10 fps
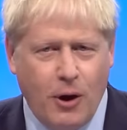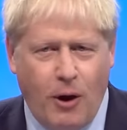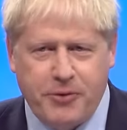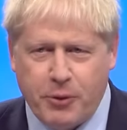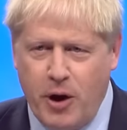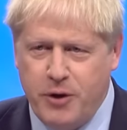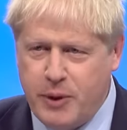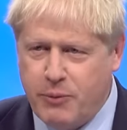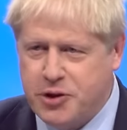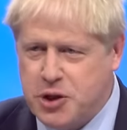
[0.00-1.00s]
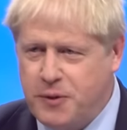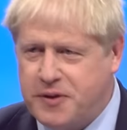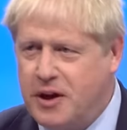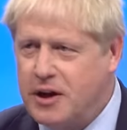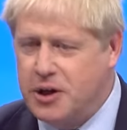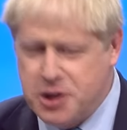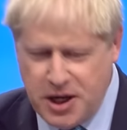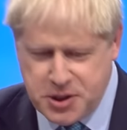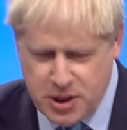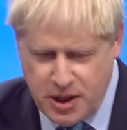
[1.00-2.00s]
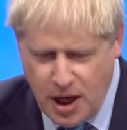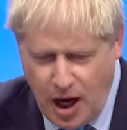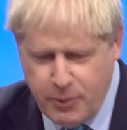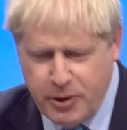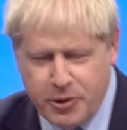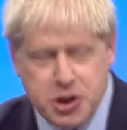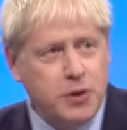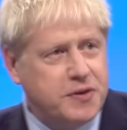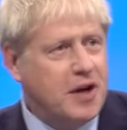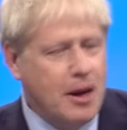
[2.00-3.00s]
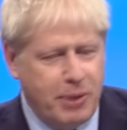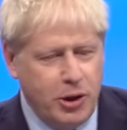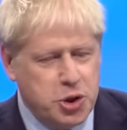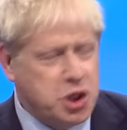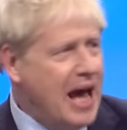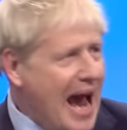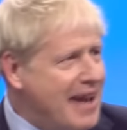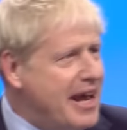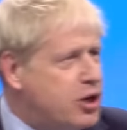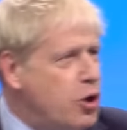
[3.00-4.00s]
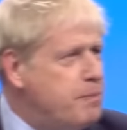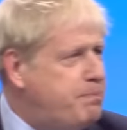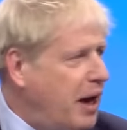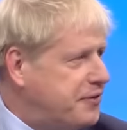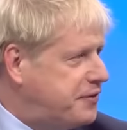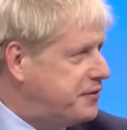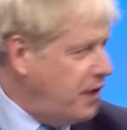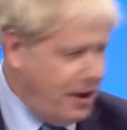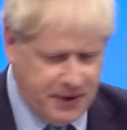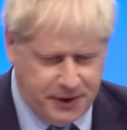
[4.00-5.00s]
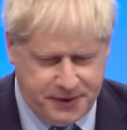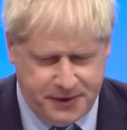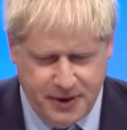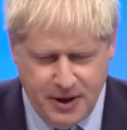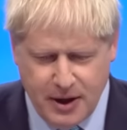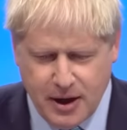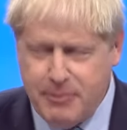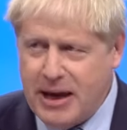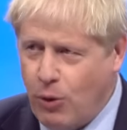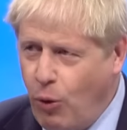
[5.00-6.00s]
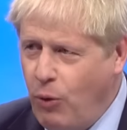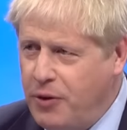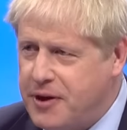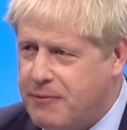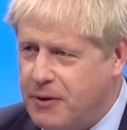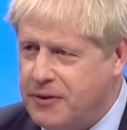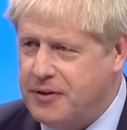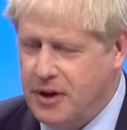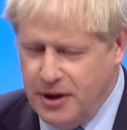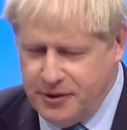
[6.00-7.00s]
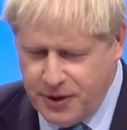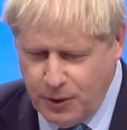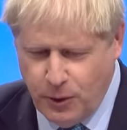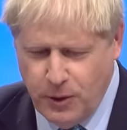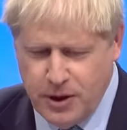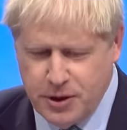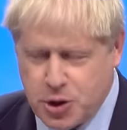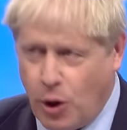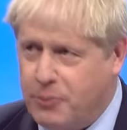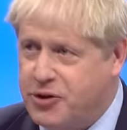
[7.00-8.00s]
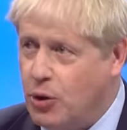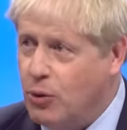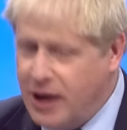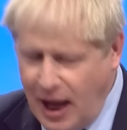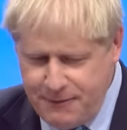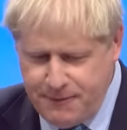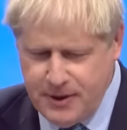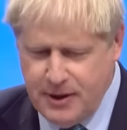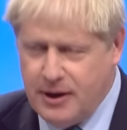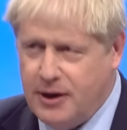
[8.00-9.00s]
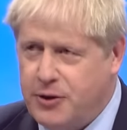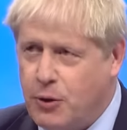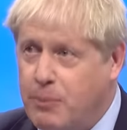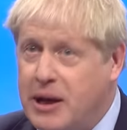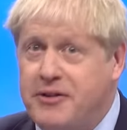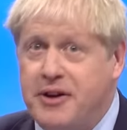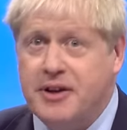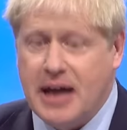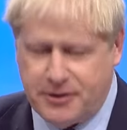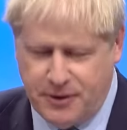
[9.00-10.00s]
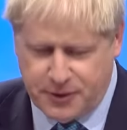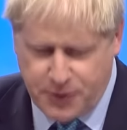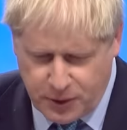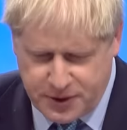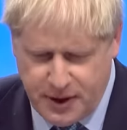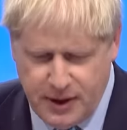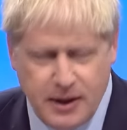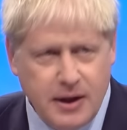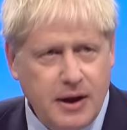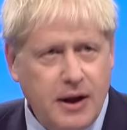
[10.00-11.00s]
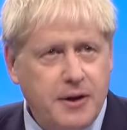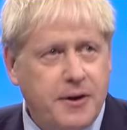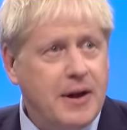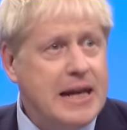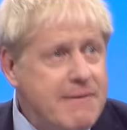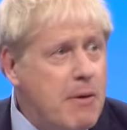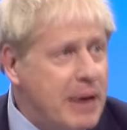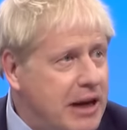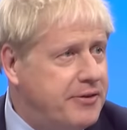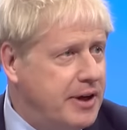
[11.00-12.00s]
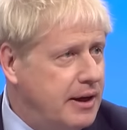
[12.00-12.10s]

off the roads, we reduce congestion, uh, we reduce pollution, and a good bus service can make all the difference to your job, to your life, to your ability to get to the doctor, to the livability